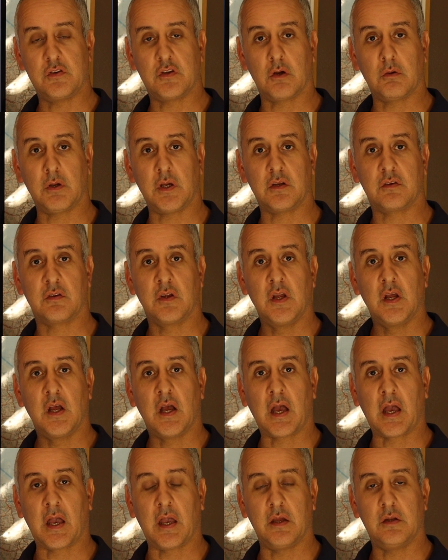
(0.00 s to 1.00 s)
do it,
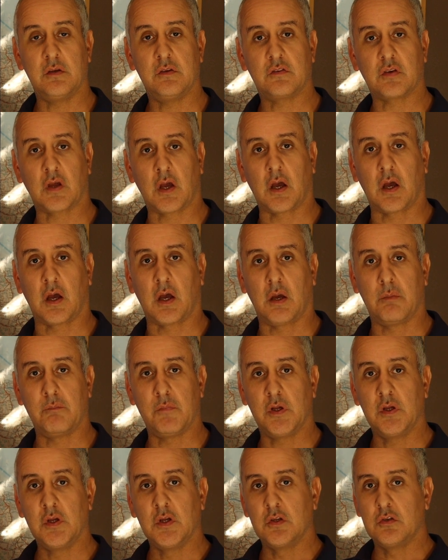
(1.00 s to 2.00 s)
and
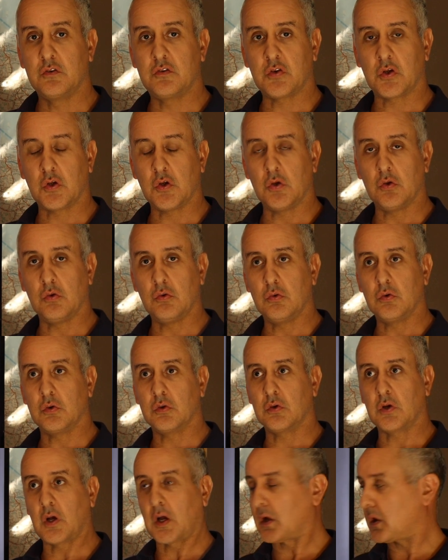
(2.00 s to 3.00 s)

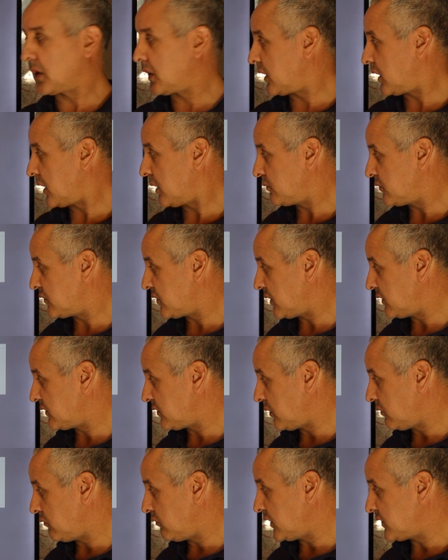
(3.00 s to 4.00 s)
too
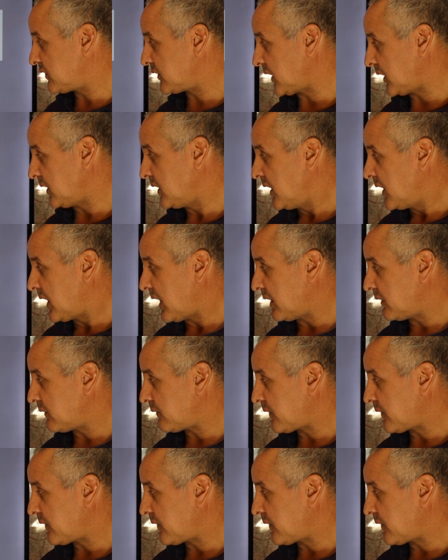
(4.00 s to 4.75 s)
risky. And in